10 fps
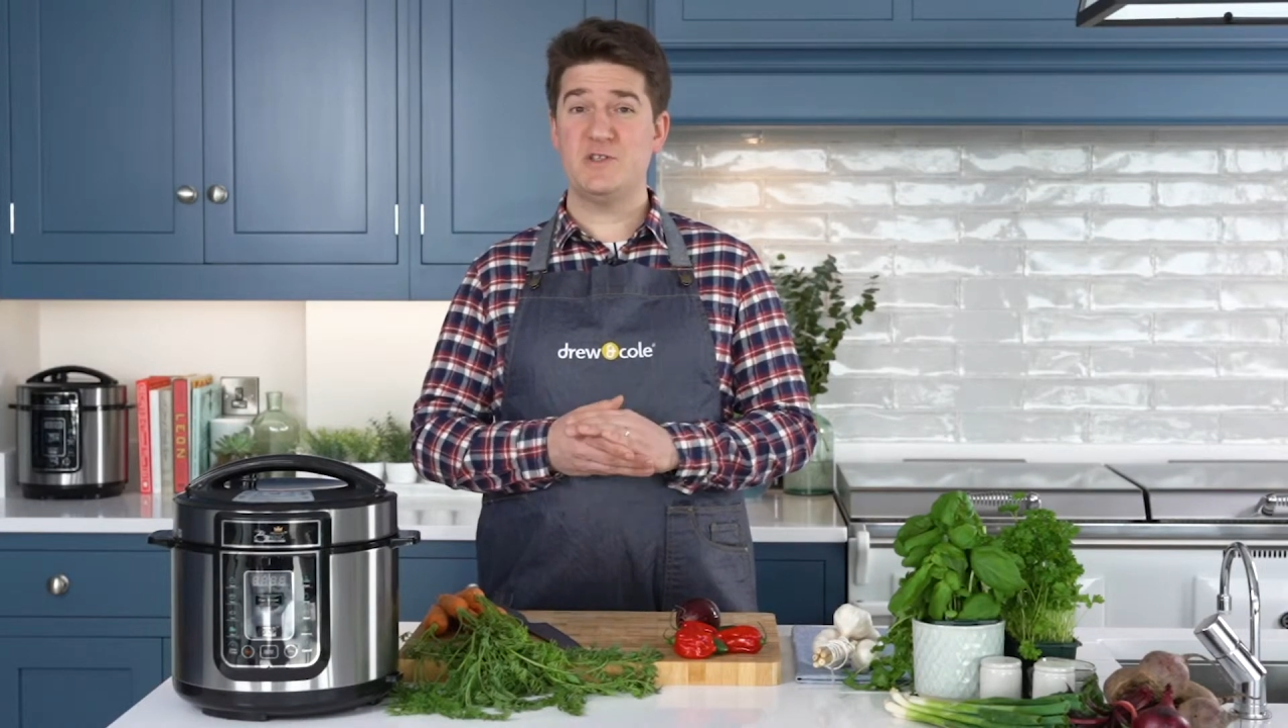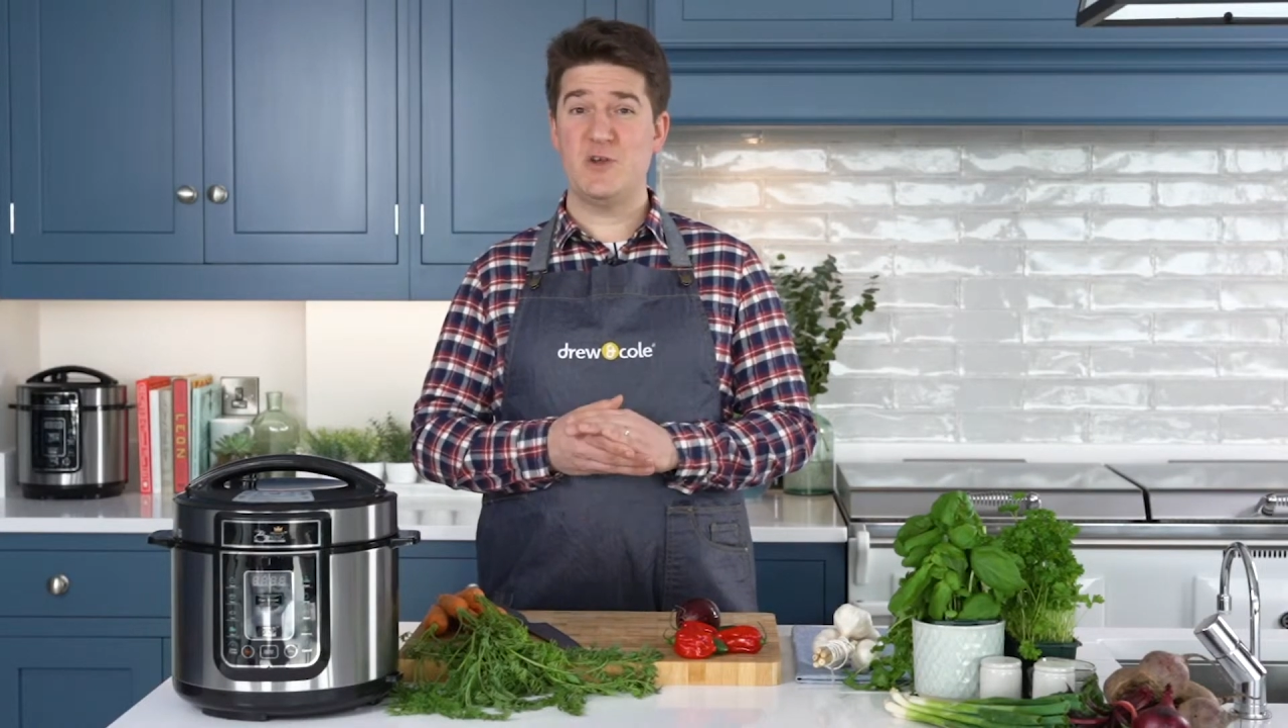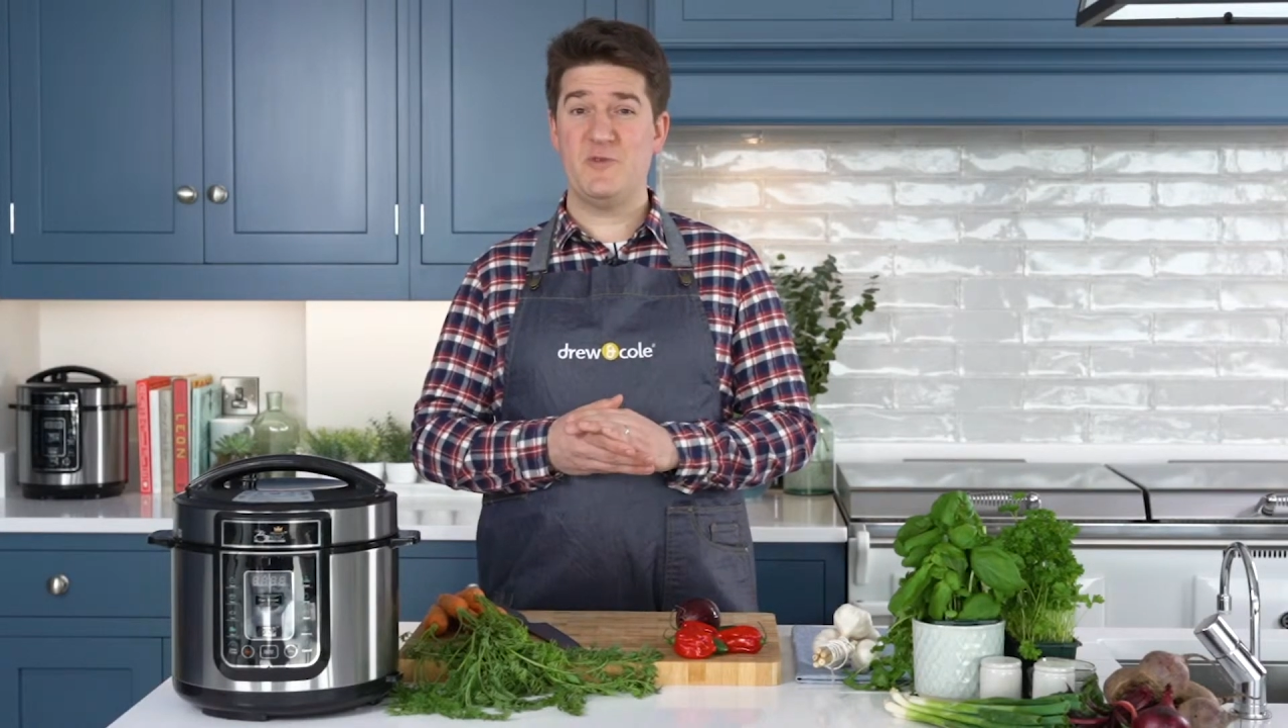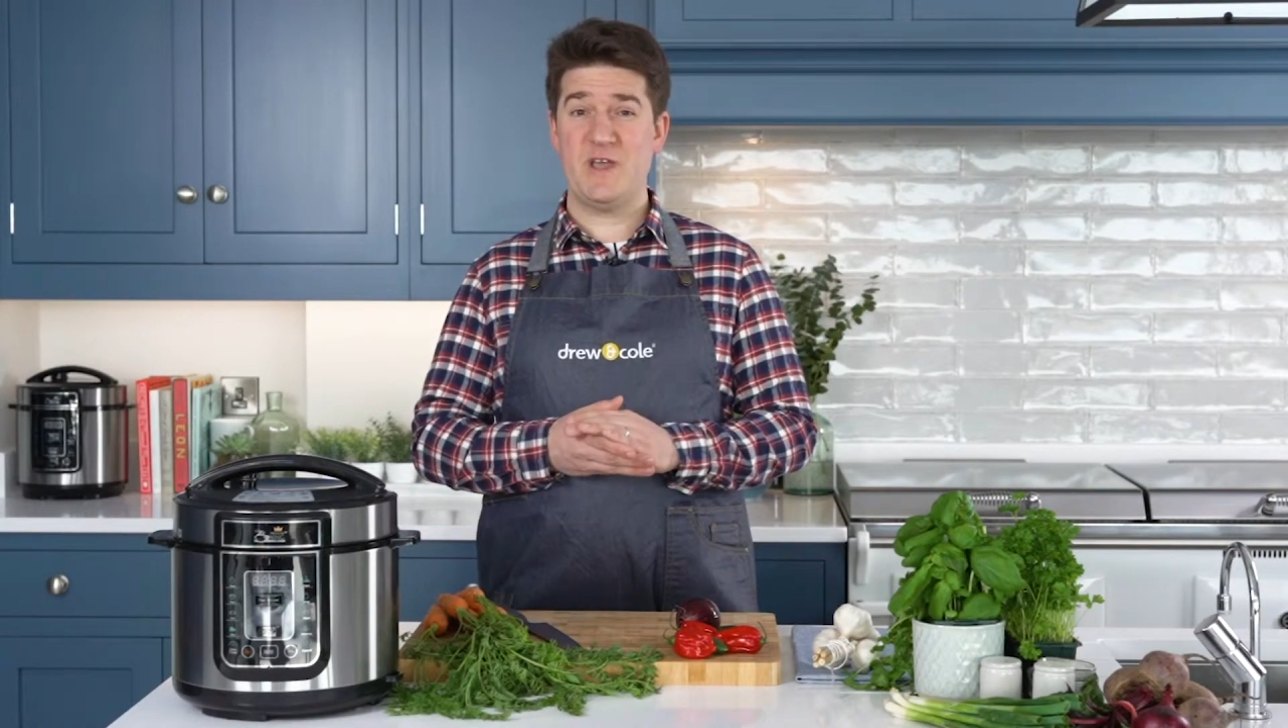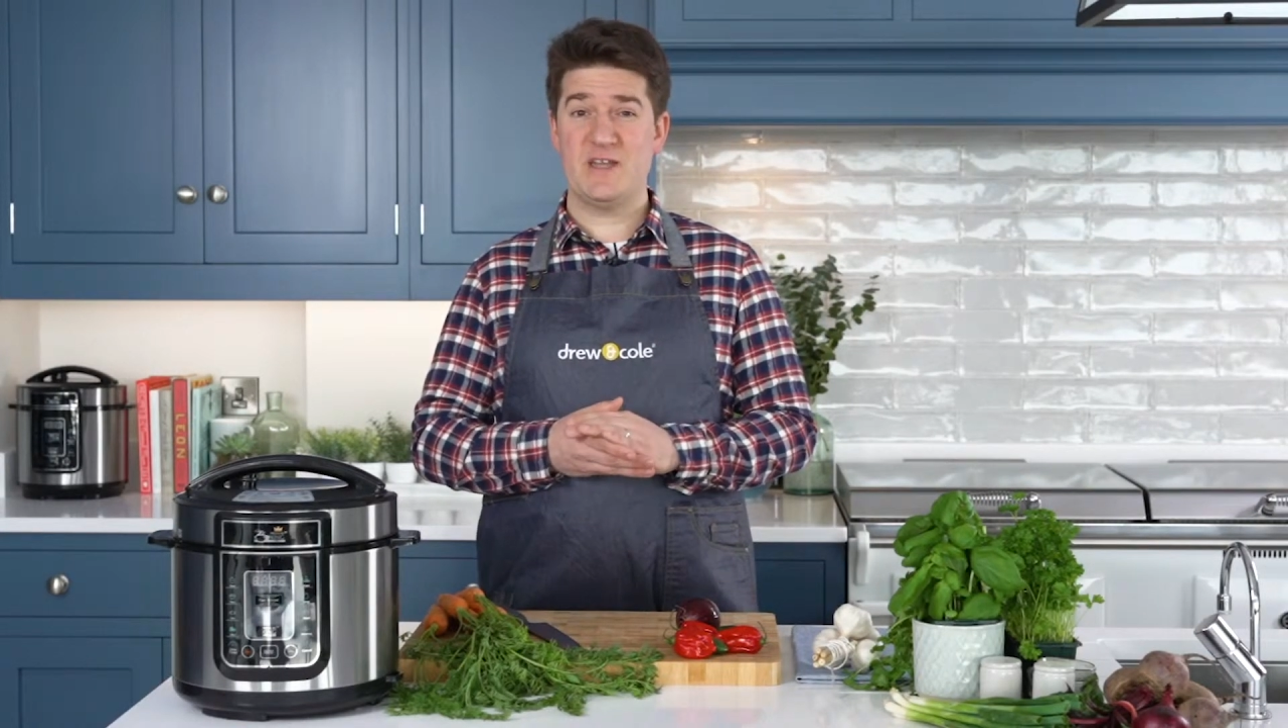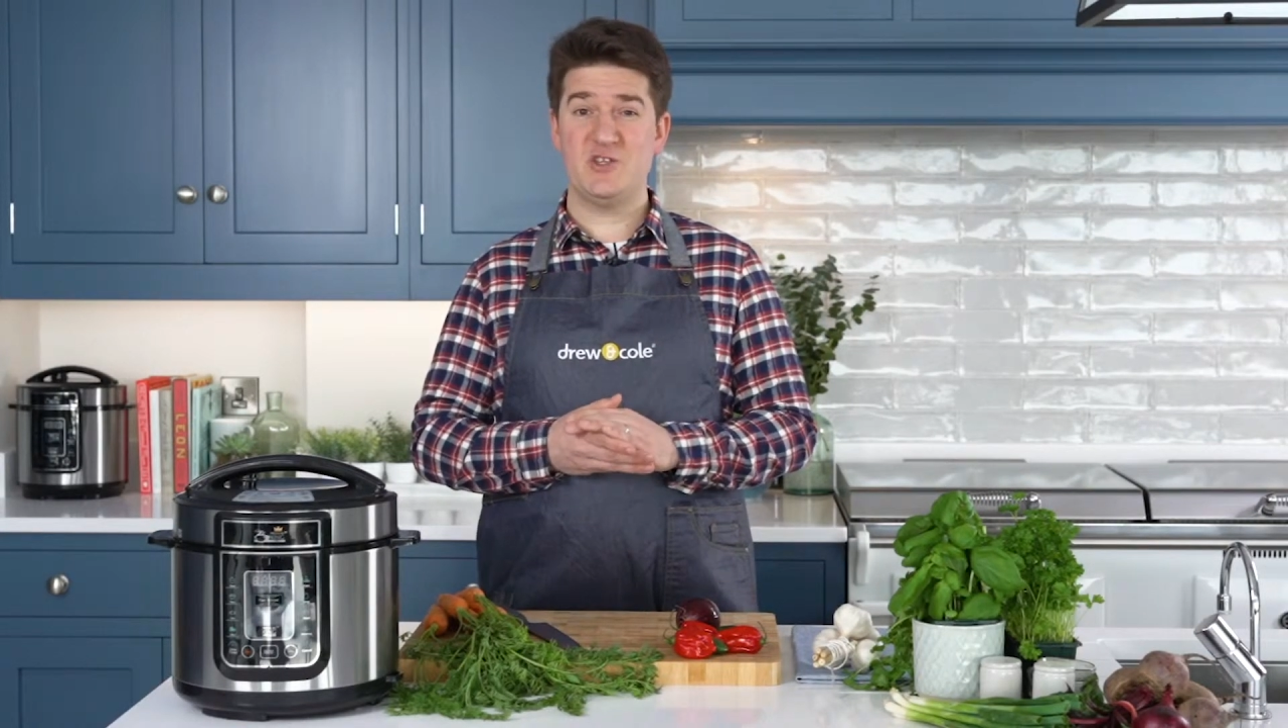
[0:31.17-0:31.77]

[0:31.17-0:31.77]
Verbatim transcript: don't forget